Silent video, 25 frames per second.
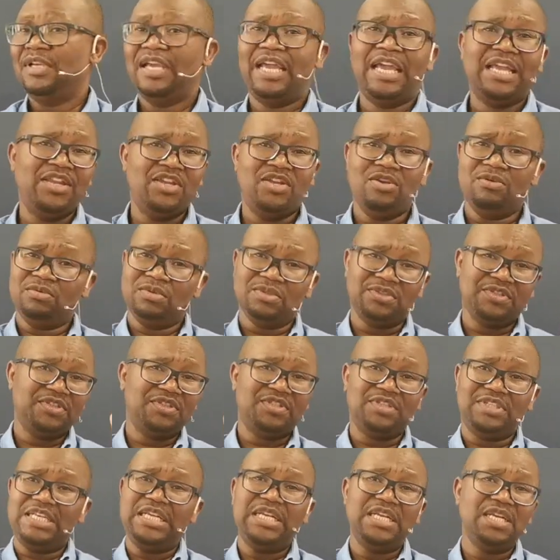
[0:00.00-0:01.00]
And you will
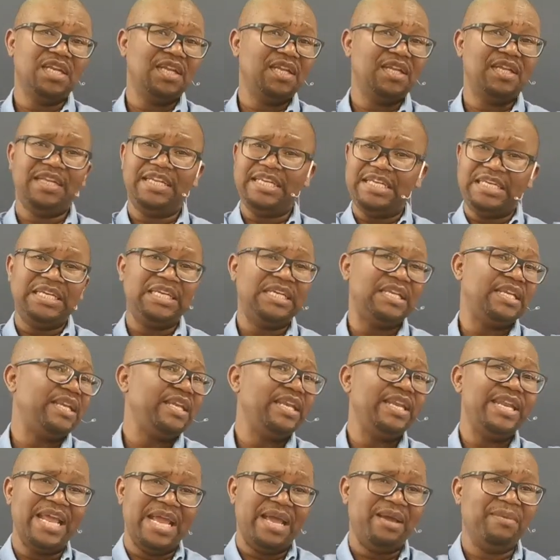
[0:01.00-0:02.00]
still
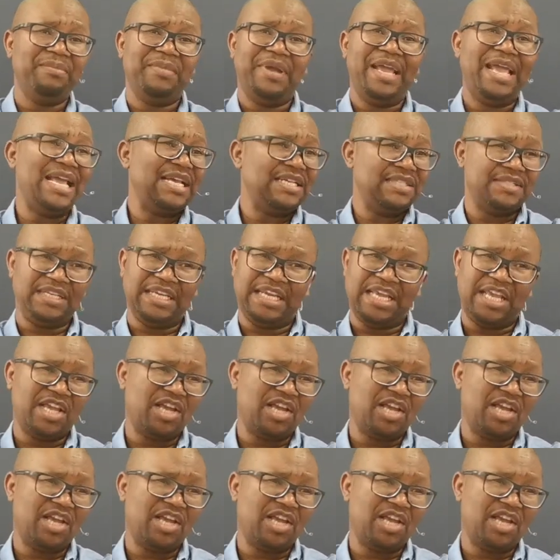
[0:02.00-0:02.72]
lead them as a